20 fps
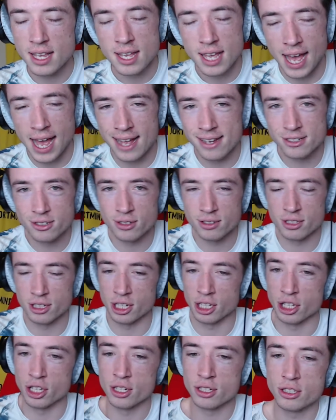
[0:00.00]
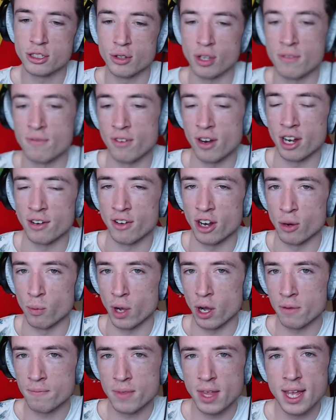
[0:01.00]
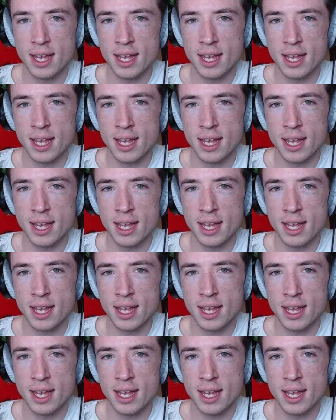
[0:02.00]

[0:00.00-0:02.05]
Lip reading: Ancelotti is looking good, doing very, very well.